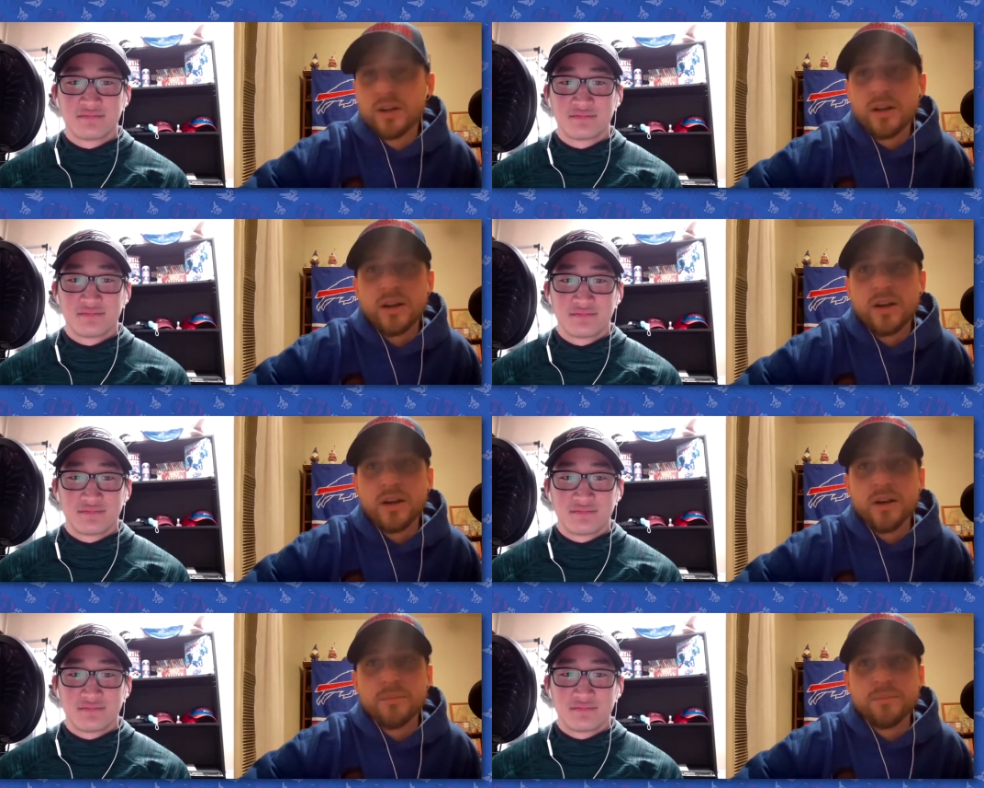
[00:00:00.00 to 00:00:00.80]

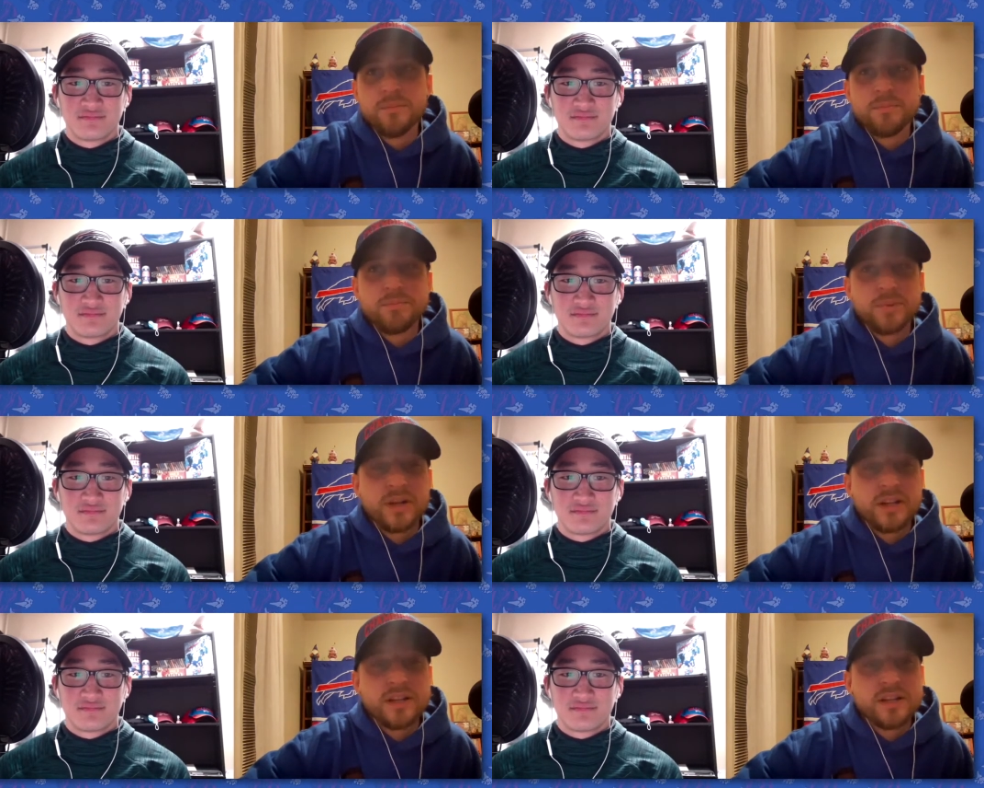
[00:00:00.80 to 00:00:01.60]
Speaker 1: but
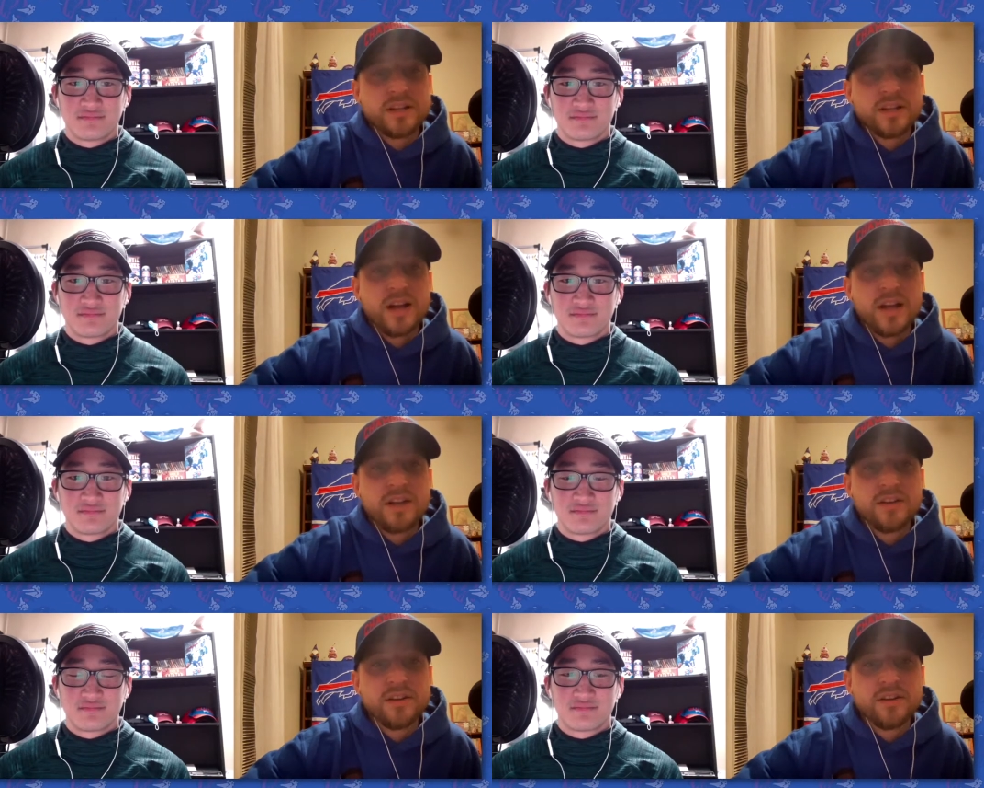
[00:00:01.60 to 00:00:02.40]
I
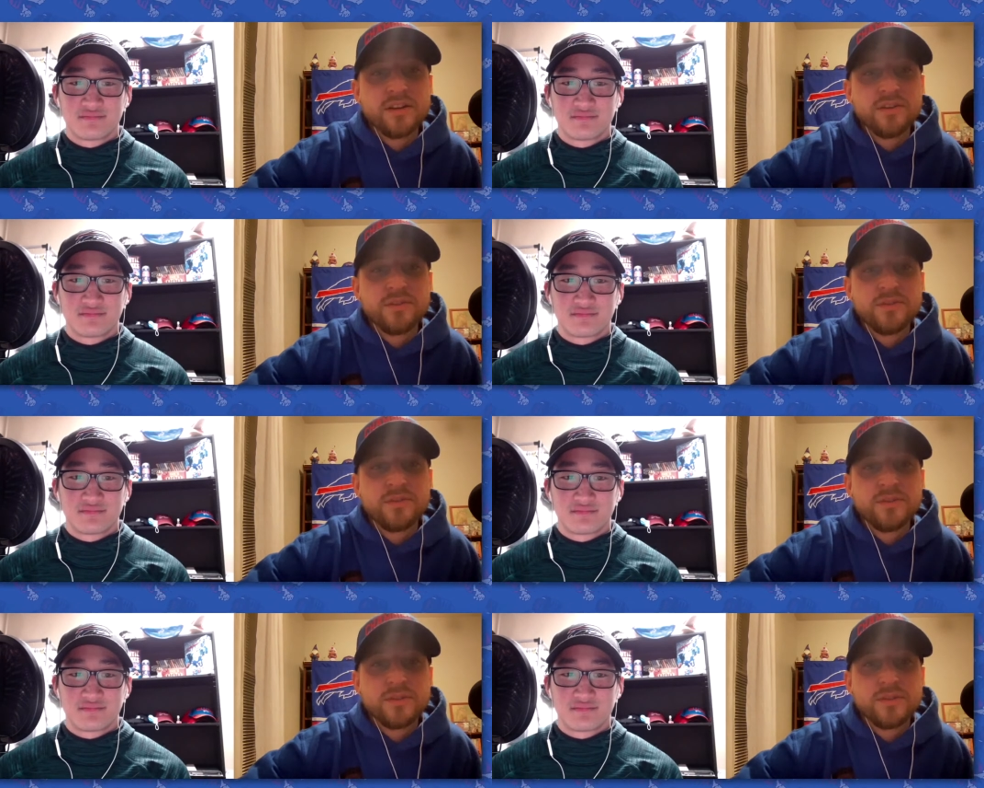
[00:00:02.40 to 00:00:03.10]
kind of